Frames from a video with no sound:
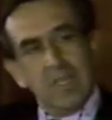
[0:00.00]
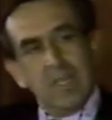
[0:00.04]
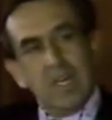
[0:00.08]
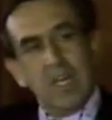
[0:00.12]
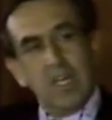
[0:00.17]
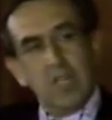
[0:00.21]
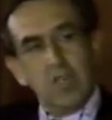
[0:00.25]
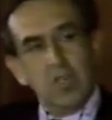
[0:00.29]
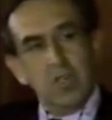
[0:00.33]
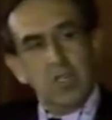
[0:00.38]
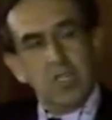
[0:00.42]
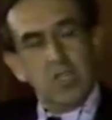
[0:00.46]

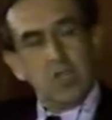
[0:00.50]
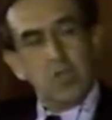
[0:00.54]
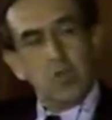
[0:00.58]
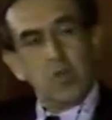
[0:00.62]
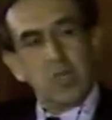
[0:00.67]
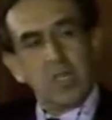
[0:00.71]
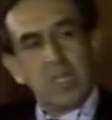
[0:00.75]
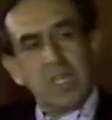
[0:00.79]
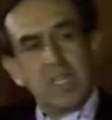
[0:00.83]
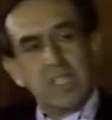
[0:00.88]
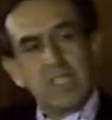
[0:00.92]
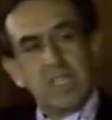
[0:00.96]
I only
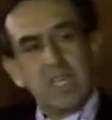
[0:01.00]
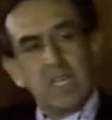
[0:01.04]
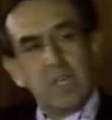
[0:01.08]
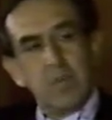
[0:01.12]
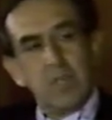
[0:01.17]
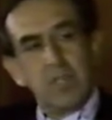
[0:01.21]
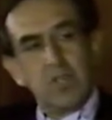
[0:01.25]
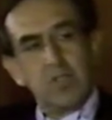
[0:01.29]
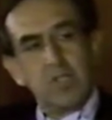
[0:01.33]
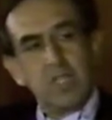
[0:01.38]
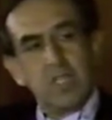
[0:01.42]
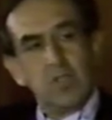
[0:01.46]
took an aside
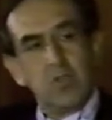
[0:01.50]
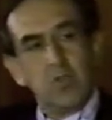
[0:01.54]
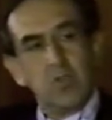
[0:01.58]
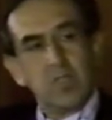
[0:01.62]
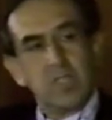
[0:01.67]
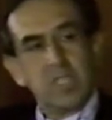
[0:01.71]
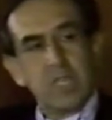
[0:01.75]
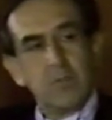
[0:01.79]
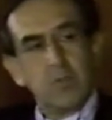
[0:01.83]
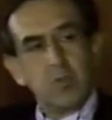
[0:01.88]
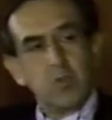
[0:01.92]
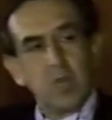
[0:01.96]
because they
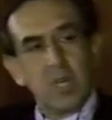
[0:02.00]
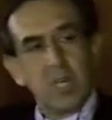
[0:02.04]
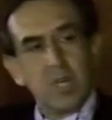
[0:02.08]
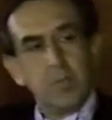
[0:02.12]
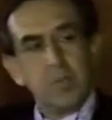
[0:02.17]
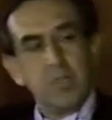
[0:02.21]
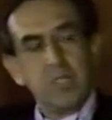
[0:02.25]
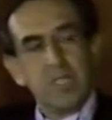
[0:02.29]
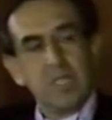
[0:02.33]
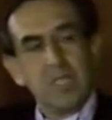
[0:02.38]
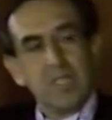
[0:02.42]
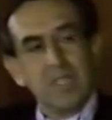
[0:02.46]
took some
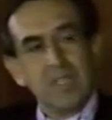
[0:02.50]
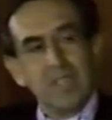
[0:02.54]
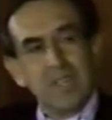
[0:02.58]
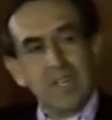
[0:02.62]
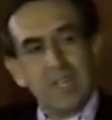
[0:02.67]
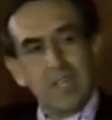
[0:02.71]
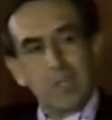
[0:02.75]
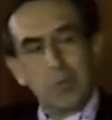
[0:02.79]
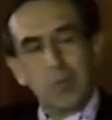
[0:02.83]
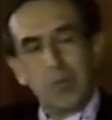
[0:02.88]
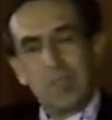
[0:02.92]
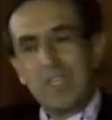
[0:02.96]
swipes
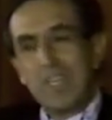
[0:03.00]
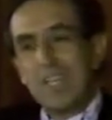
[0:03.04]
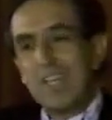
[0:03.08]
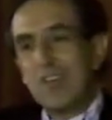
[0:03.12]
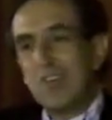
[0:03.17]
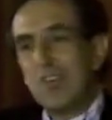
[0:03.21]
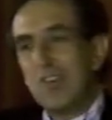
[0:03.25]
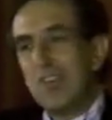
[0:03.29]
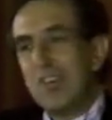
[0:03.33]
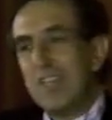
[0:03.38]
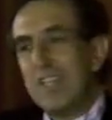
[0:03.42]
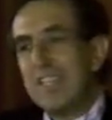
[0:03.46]
at what they
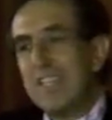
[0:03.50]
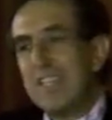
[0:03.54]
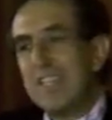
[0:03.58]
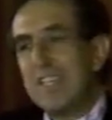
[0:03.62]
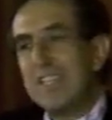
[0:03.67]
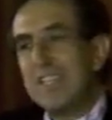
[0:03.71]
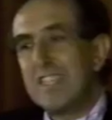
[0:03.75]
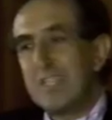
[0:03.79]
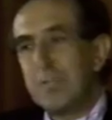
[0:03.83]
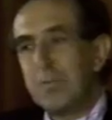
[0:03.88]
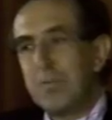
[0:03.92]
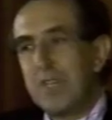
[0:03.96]
call literal
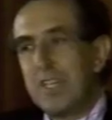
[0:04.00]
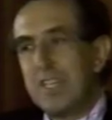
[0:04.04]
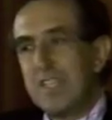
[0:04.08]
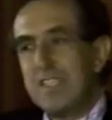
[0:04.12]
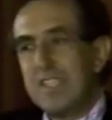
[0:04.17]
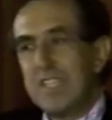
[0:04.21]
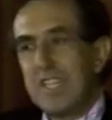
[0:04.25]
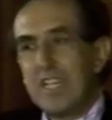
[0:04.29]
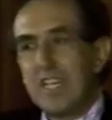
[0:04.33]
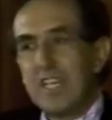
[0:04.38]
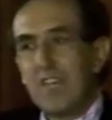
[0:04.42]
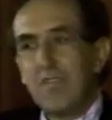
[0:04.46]

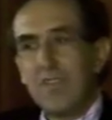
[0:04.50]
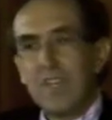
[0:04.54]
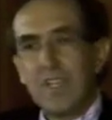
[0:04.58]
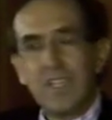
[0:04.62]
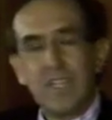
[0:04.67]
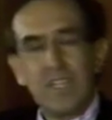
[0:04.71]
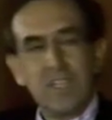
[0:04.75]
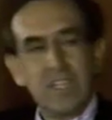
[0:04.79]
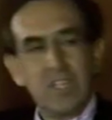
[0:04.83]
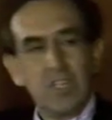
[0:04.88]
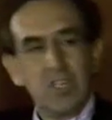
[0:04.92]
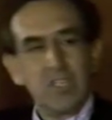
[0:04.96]
transparency, and I felt
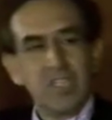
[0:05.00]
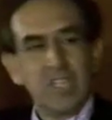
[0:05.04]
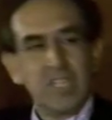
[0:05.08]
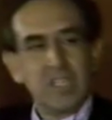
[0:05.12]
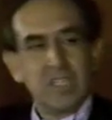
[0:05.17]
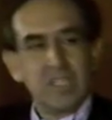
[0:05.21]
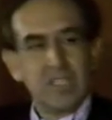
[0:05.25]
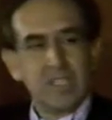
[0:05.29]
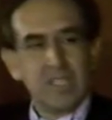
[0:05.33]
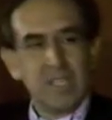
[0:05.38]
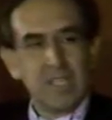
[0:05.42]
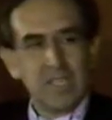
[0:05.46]
they did not
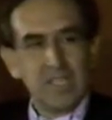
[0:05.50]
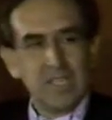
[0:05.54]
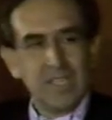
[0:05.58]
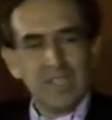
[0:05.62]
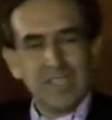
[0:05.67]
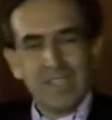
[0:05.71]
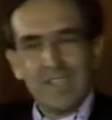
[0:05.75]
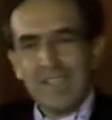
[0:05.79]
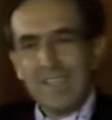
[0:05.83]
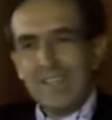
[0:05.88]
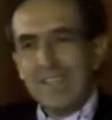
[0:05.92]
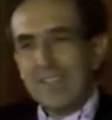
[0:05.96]
understand it.
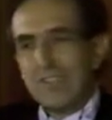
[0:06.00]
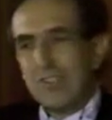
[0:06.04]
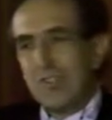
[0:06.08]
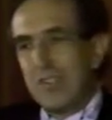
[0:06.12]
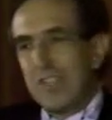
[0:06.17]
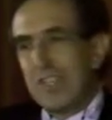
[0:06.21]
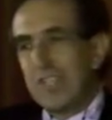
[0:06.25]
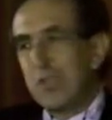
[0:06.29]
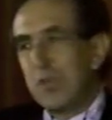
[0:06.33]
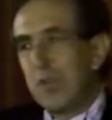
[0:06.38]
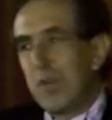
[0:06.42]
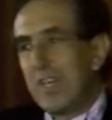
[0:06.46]
So
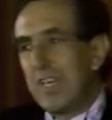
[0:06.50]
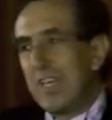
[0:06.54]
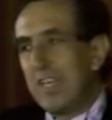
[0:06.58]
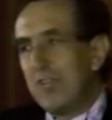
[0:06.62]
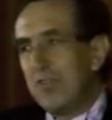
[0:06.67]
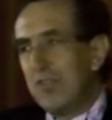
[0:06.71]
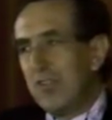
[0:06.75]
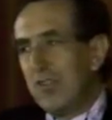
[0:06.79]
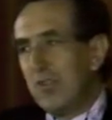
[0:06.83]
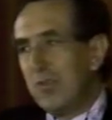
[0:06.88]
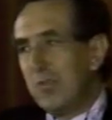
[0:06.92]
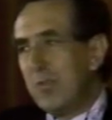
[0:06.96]
that's why I
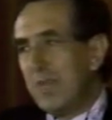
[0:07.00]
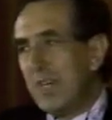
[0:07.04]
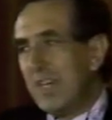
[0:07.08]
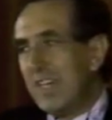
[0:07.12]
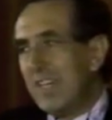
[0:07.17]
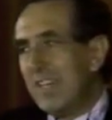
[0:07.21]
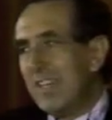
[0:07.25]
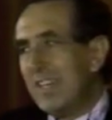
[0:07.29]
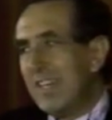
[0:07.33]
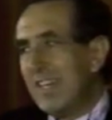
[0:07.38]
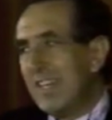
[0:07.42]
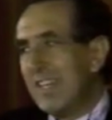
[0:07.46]
wrote my
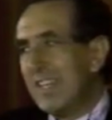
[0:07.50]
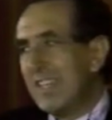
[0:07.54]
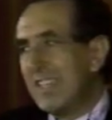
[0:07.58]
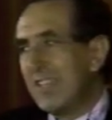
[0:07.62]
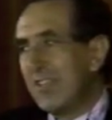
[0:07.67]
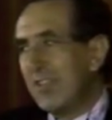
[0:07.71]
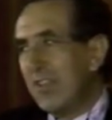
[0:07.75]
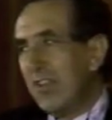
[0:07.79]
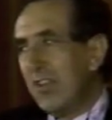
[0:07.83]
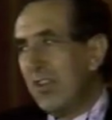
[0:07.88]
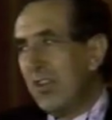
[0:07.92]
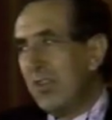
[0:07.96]

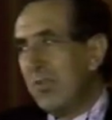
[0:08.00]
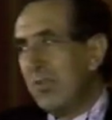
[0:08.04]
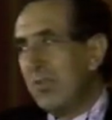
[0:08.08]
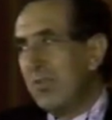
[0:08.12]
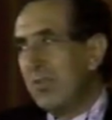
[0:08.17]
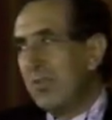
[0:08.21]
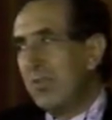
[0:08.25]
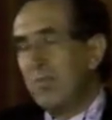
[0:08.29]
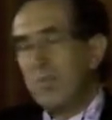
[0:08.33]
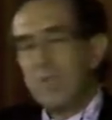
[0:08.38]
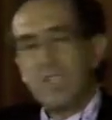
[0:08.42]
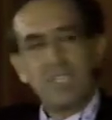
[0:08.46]
article on
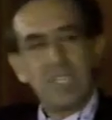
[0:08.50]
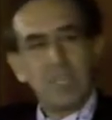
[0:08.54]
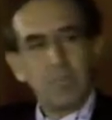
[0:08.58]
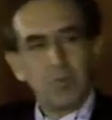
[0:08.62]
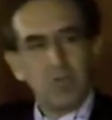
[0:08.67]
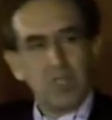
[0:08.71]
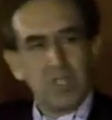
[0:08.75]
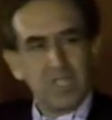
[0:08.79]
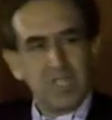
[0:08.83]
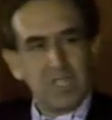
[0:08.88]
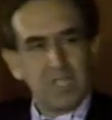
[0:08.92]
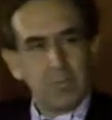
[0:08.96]

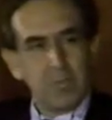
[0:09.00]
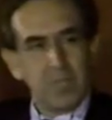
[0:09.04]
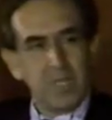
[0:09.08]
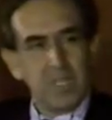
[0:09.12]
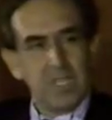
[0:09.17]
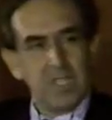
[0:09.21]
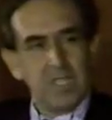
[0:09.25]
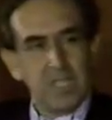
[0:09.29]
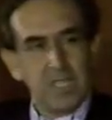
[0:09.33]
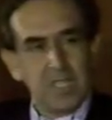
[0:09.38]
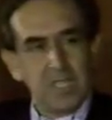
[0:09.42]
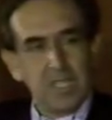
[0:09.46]
perceptual
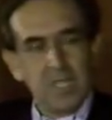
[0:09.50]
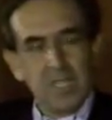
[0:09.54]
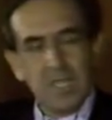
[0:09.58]
transparency.